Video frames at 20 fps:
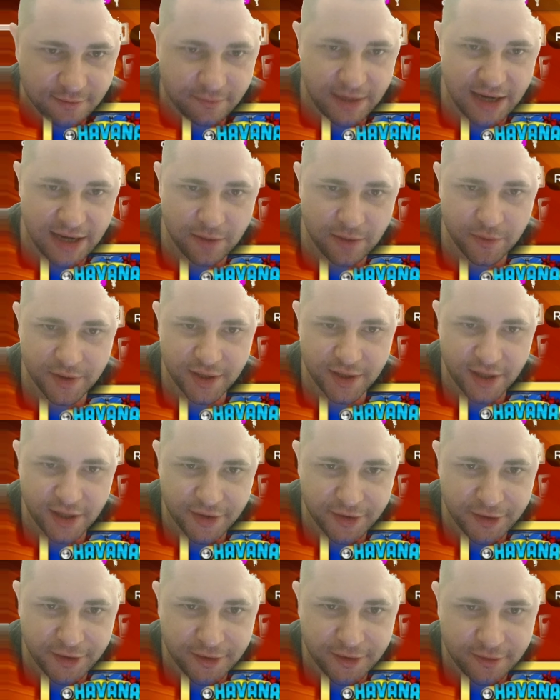with
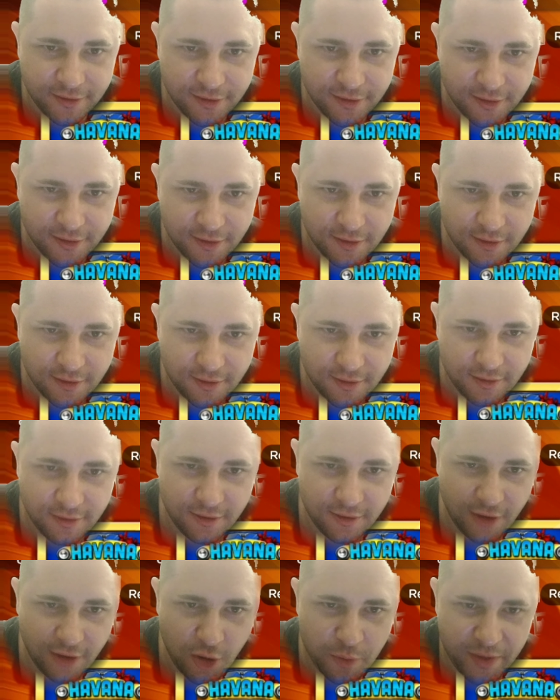another
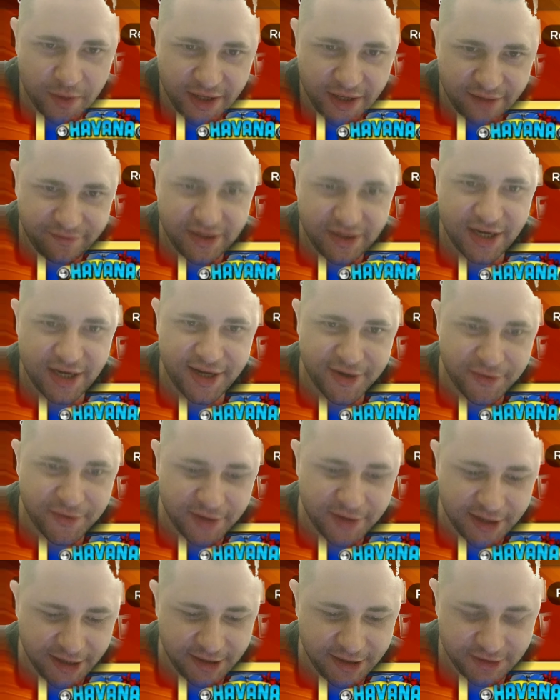opening video
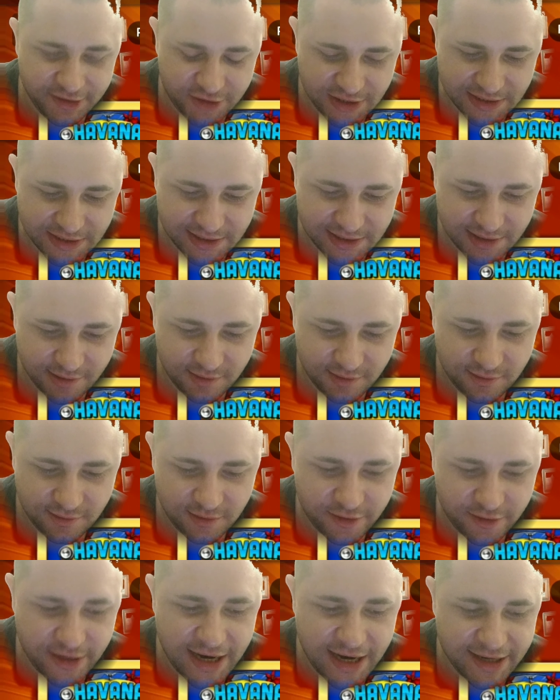here, just
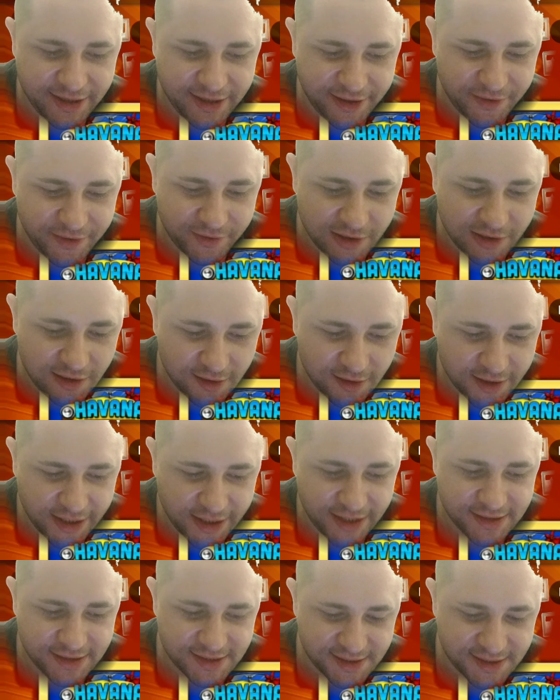cracking out all
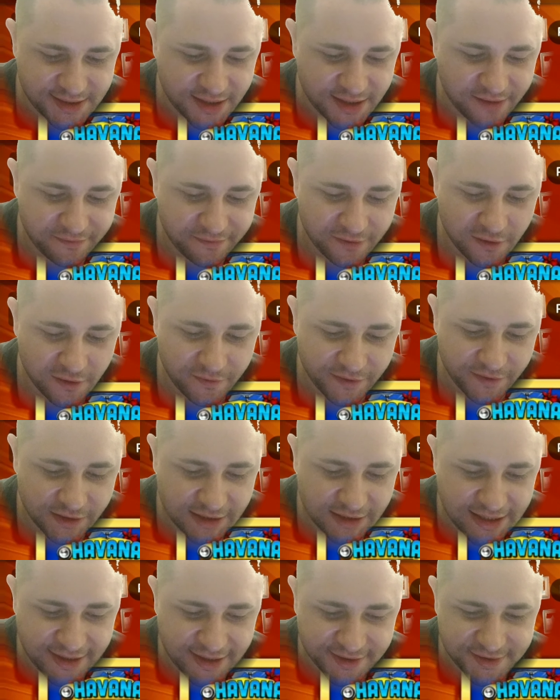kinds of stuff over the
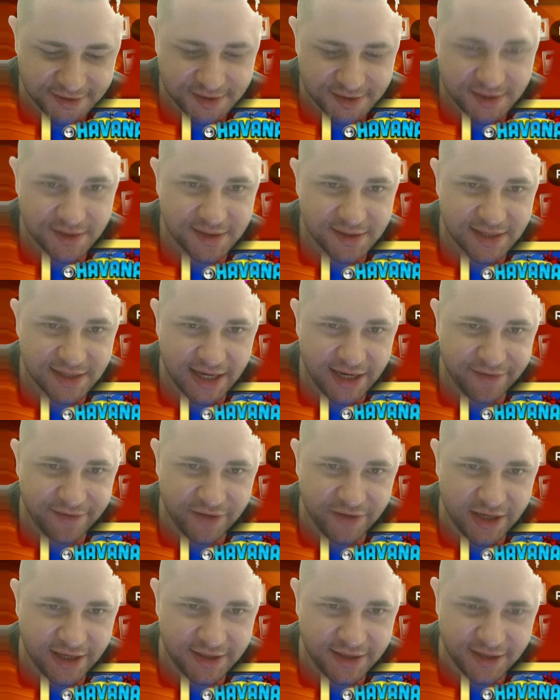last. It's kind of
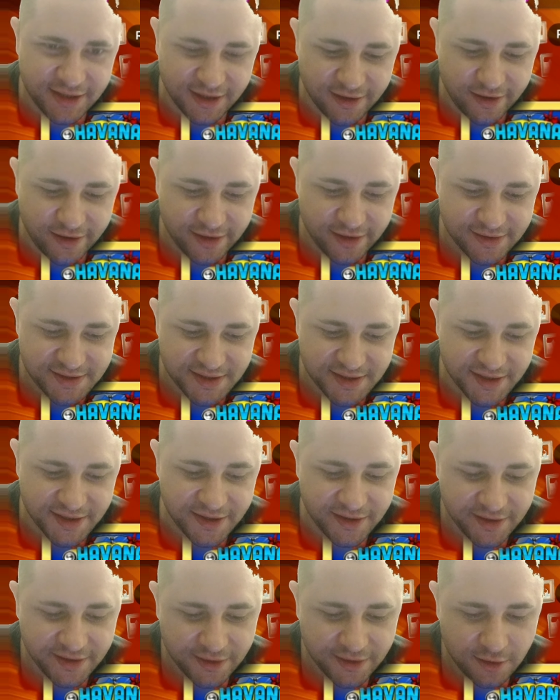addicting, honestly.